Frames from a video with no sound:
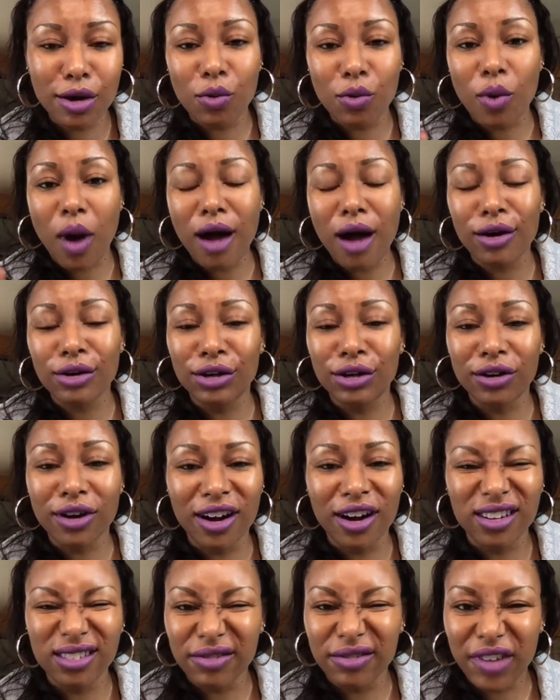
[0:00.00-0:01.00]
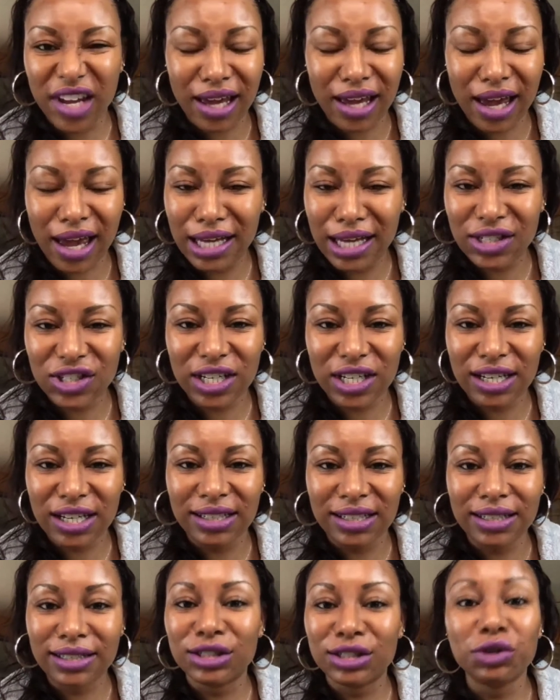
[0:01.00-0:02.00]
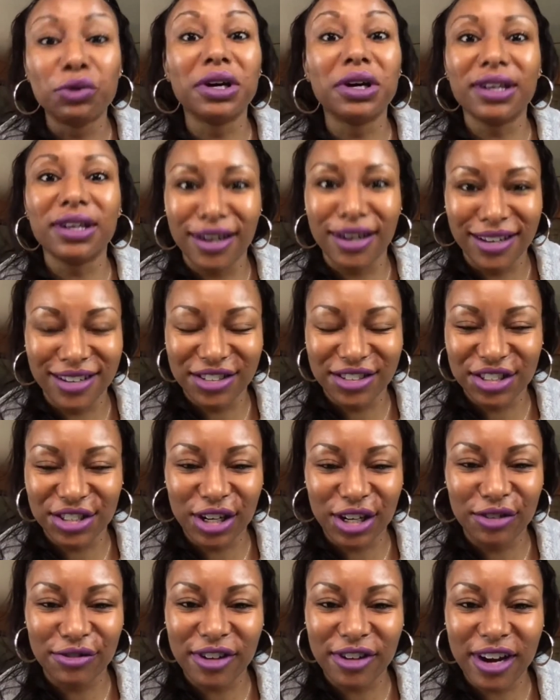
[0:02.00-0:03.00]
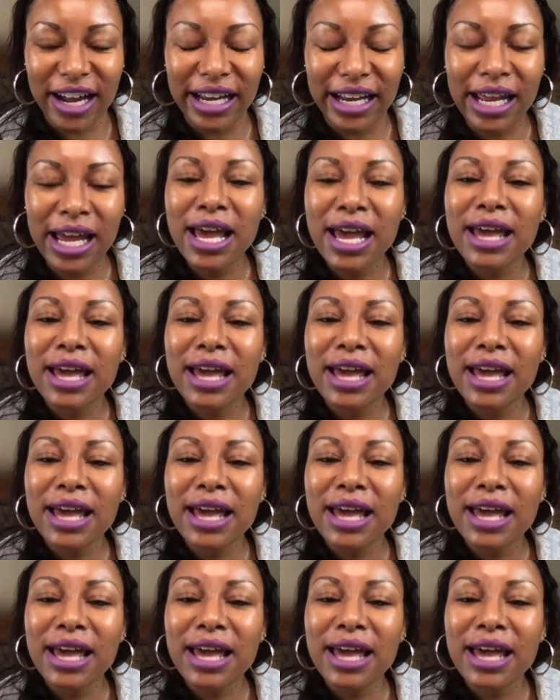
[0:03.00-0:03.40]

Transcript: while you're on vacation, doing other stuff, right?